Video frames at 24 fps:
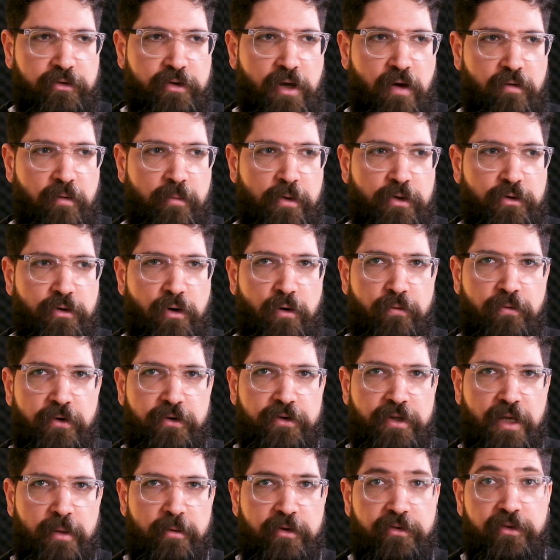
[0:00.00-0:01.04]
government
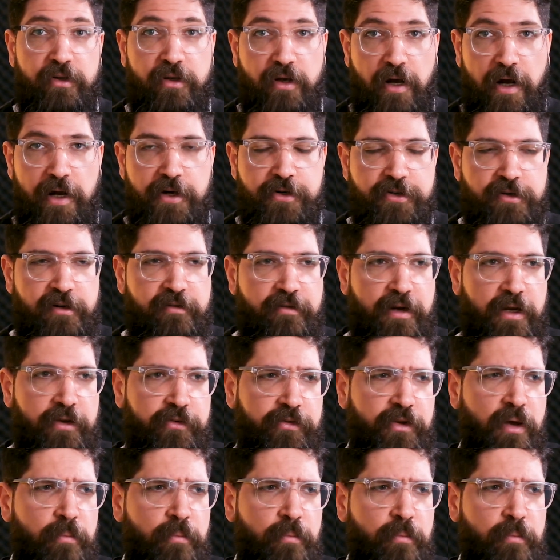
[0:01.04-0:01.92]
offered them is the cultural rights.